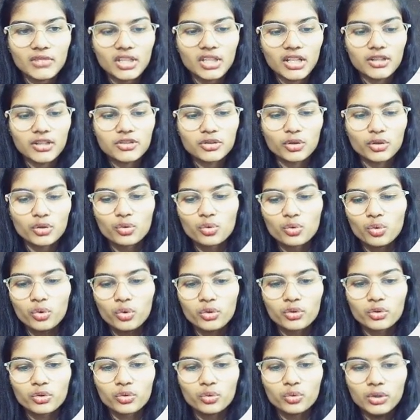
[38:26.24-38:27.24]
So
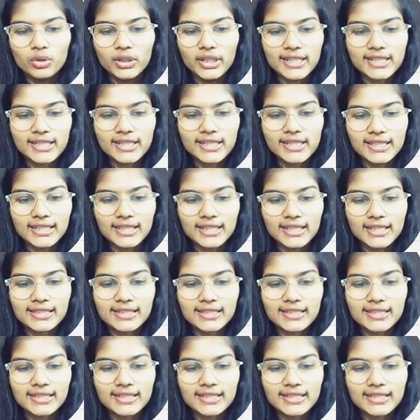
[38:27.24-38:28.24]
root 2, let's say, is
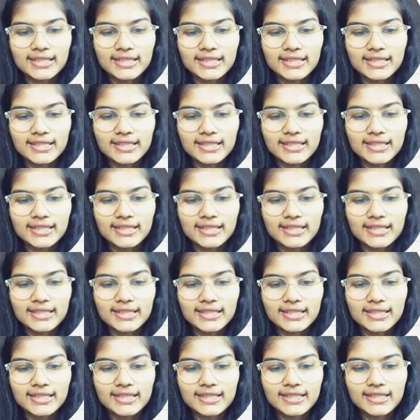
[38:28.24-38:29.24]
equal to
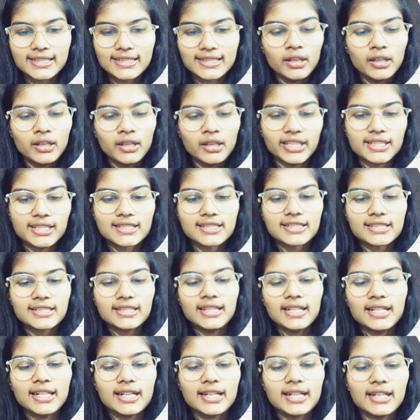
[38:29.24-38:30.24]
BST,
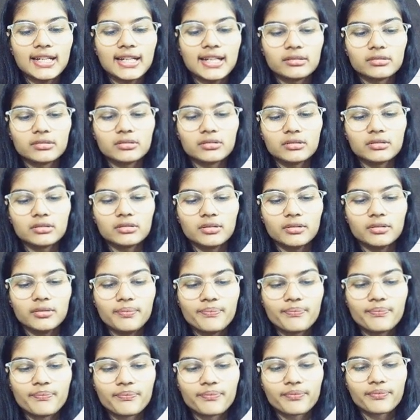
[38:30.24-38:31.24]
and
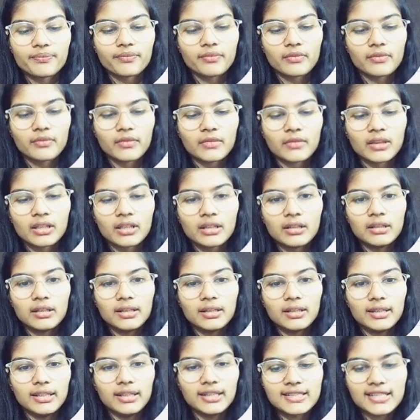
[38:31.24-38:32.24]

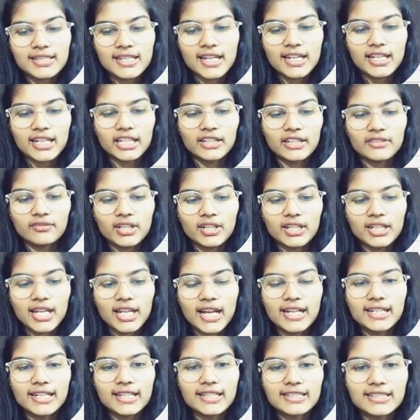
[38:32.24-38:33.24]
let's say I give that
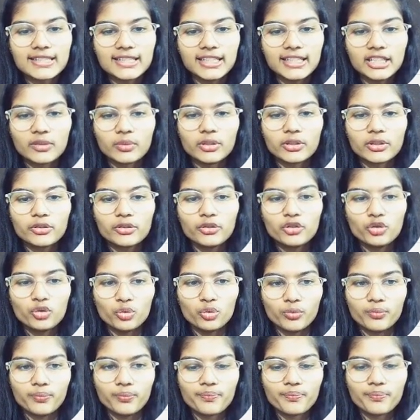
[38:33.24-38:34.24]
height is equal to
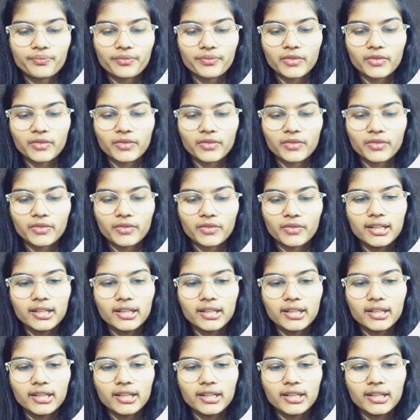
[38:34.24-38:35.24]
2, right?
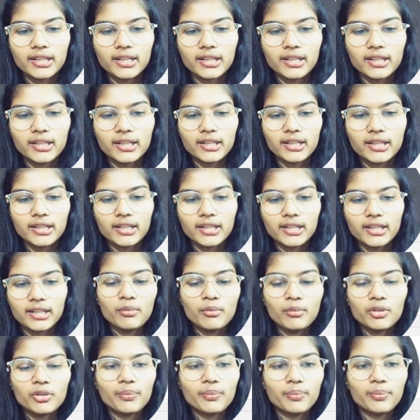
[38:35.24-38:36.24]
So I am
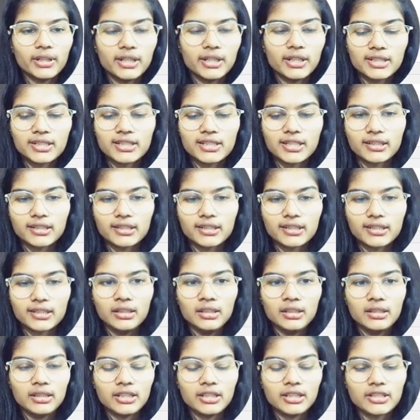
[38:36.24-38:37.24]
going to print in the
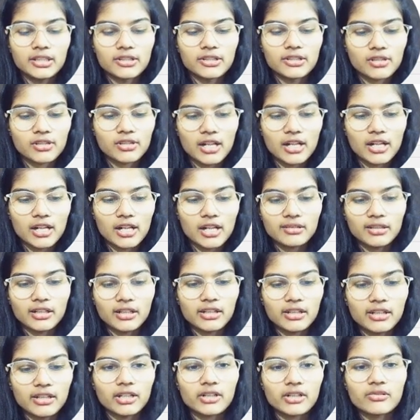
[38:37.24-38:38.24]
thing. So I'll just try
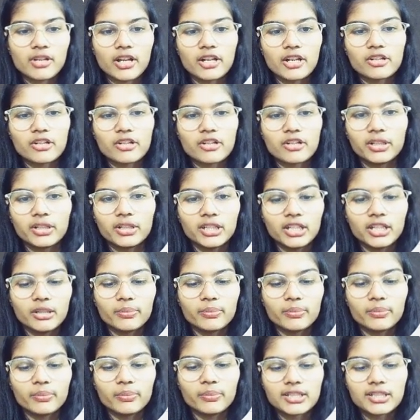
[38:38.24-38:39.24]
to print that
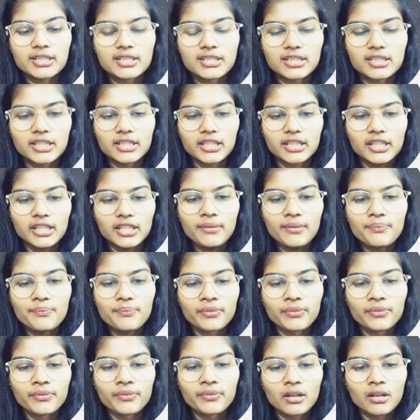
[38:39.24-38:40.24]
BST
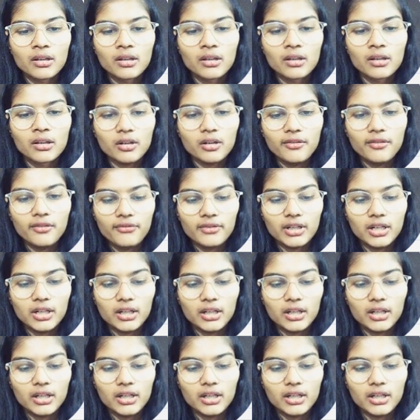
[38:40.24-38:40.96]
of